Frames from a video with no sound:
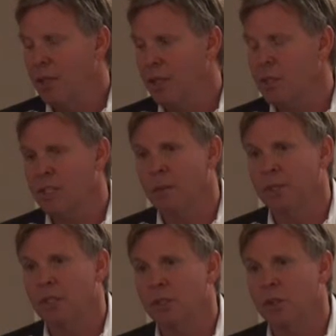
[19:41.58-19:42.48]
There's
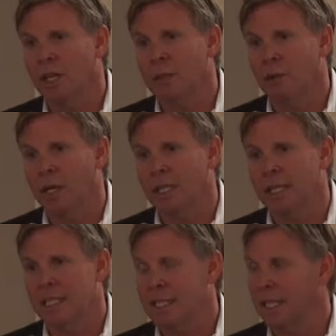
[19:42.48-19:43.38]
something new on the
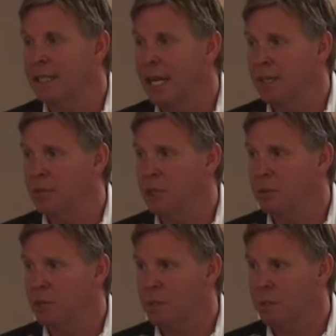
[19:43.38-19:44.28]
market. It's not that new
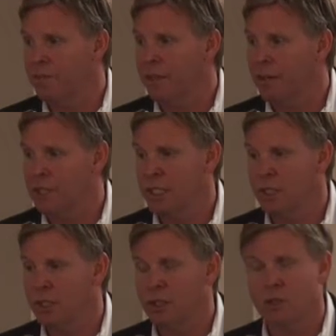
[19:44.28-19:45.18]
anymore. It's probably 5 or
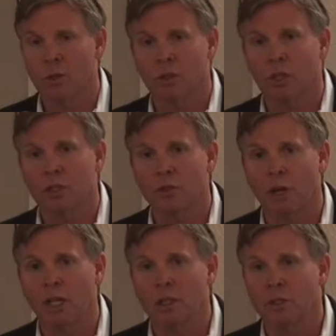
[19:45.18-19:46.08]
6 years old, called
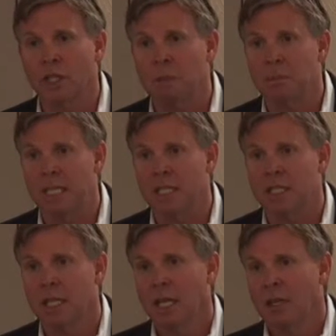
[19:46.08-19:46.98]
drug-eluting
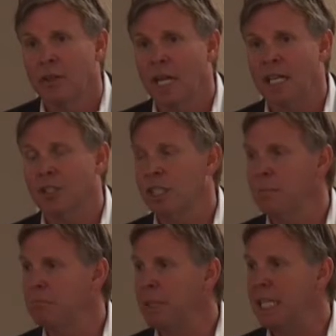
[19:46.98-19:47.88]
beads. They're actually
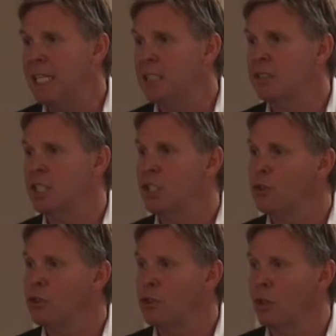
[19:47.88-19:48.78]
beads that
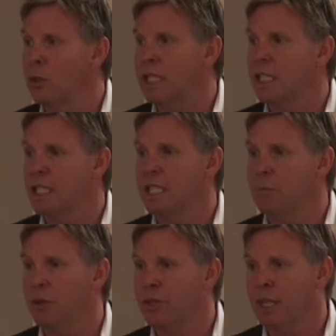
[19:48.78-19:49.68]
you soak in
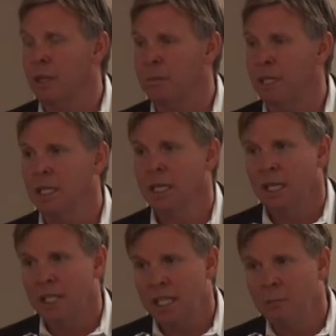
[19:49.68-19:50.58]
chemotherapy.
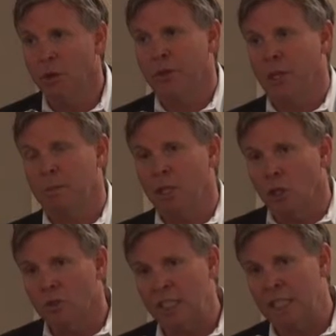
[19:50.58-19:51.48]
The chemotherapy
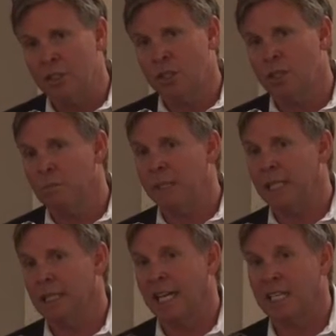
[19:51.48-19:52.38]
goes into the
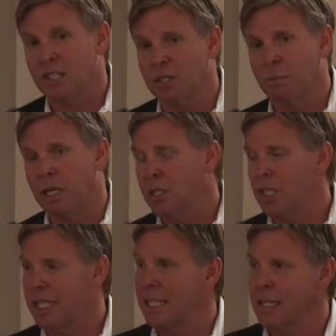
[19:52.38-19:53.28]
bead like a sponge
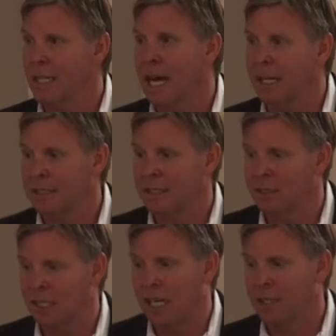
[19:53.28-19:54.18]
and gets locked
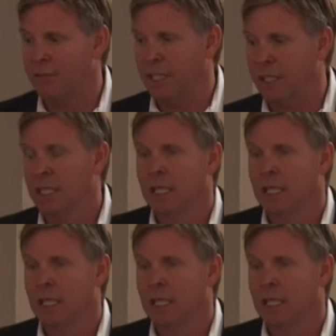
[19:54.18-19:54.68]
inside of there.